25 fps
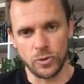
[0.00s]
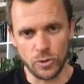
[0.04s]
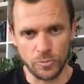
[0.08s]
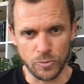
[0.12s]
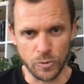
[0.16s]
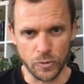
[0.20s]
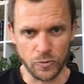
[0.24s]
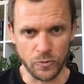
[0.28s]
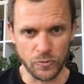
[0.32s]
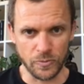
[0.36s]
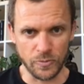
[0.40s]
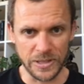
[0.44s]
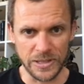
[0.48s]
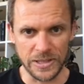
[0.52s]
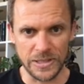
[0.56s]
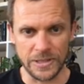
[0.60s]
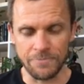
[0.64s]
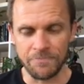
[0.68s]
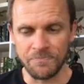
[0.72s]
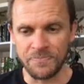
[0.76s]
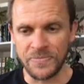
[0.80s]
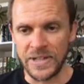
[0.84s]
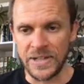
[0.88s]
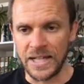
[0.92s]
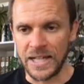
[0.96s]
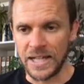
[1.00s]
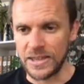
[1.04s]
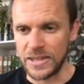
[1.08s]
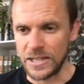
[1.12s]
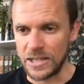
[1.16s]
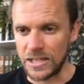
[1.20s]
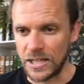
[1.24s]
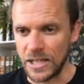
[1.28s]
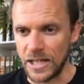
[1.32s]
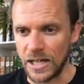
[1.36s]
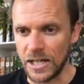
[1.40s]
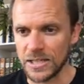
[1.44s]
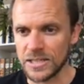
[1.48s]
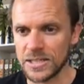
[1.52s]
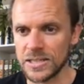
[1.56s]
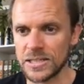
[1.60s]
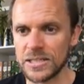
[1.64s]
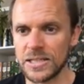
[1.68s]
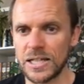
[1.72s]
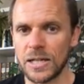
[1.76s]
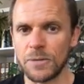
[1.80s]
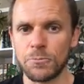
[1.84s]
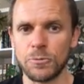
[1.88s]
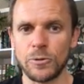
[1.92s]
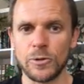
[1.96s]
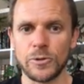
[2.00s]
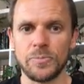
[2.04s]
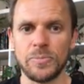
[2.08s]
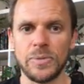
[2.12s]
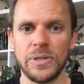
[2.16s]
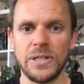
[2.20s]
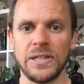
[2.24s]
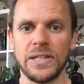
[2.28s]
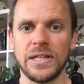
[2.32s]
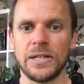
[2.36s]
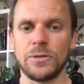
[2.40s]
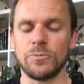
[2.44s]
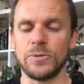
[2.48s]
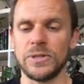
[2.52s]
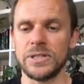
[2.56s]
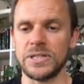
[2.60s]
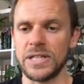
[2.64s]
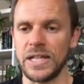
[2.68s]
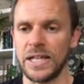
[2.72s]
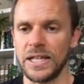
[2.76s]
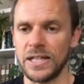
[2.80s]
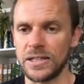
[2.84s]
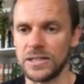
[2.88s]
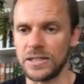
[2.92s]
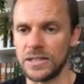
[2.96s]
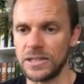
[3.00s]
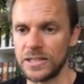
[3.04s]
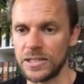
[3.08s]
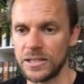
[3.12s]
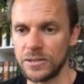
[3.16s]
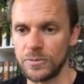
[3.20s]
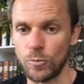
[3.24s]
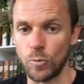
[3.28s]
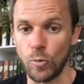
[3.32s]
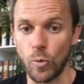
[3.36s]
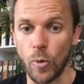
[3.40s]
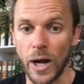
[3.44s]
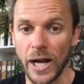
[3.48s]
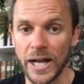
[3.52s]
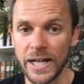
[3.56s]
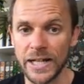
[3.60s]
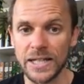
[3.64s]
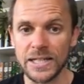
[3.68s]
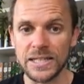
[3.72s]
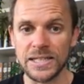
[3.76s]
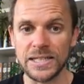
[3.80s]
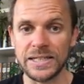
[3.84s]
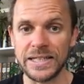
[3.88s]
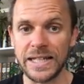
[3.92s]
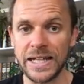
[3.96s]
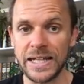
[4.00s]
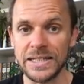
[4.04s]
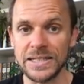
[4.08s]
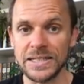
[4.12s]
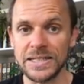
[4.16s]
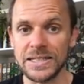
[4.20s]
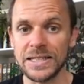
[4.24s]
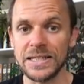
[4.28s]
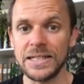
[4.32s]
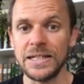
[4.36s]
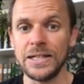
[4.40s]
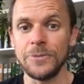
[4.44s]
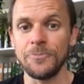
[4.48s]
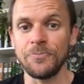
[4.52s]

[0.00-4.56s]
movement. And the last step would be that we take a little wider stance.